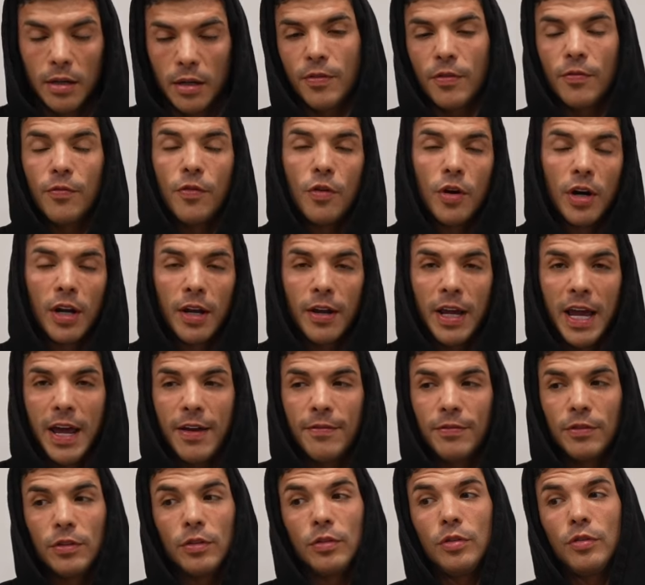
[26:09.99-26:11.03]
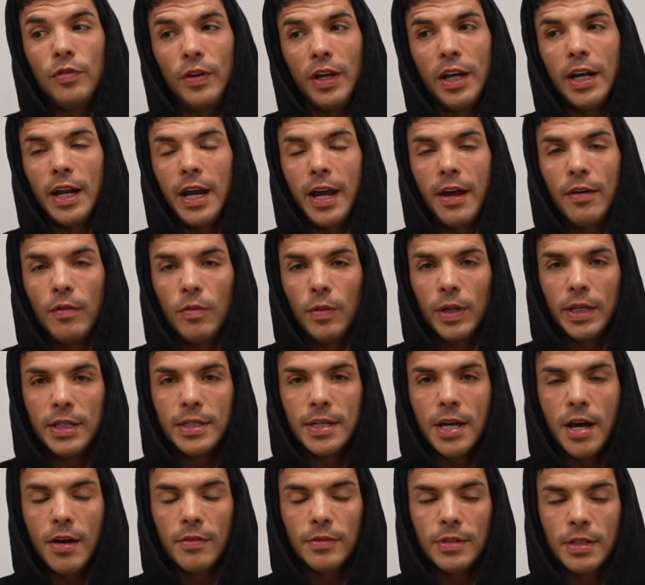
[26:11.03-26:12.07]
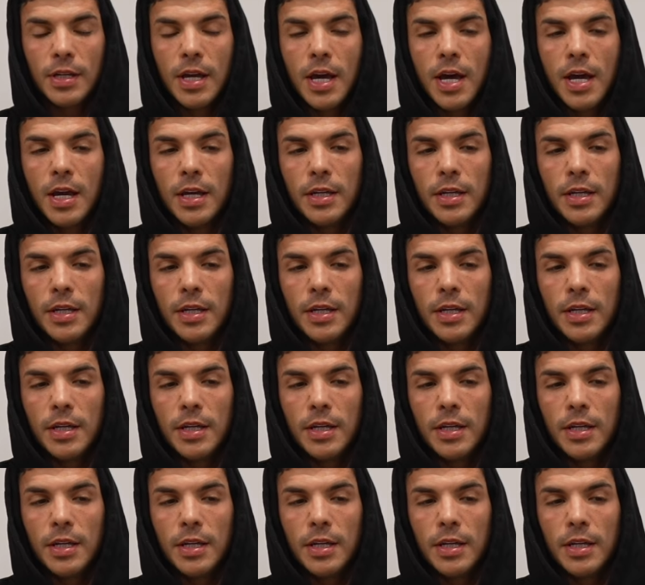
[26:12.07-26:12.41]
from four and a half to three and a half weeks out.